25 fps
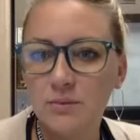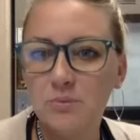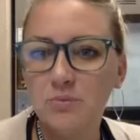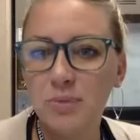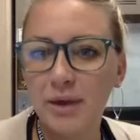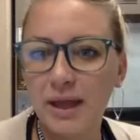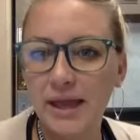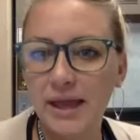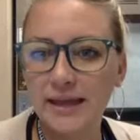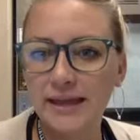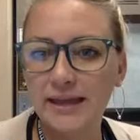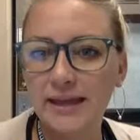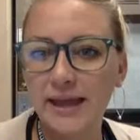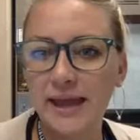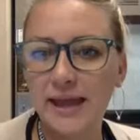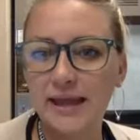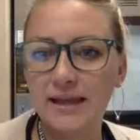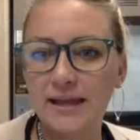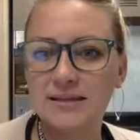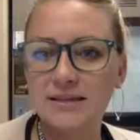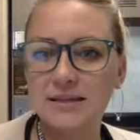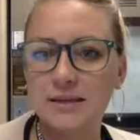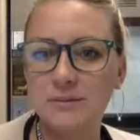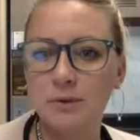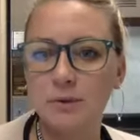
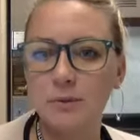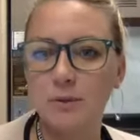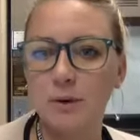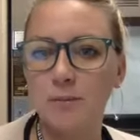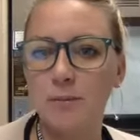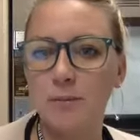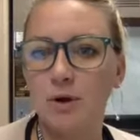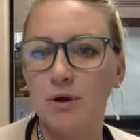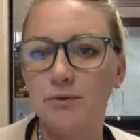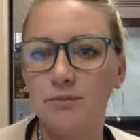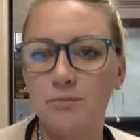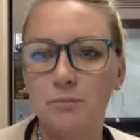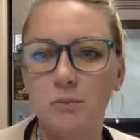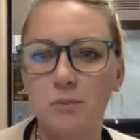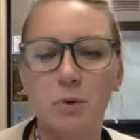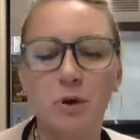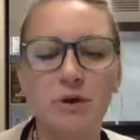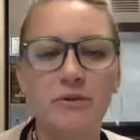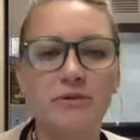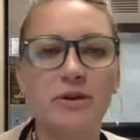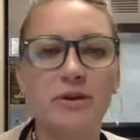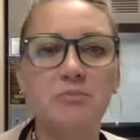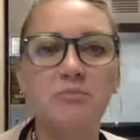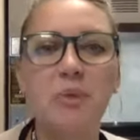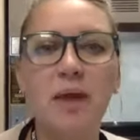Pancakes. Give me one more.
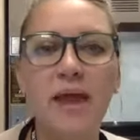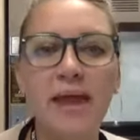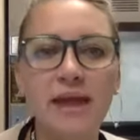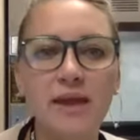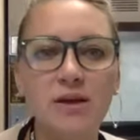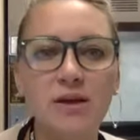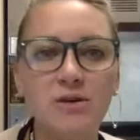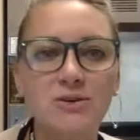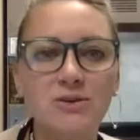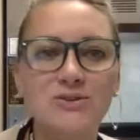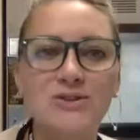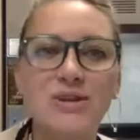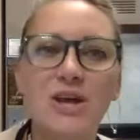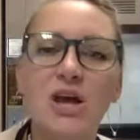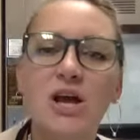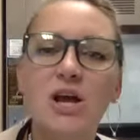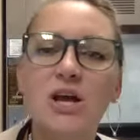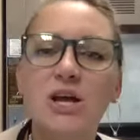Perfect. Bagels.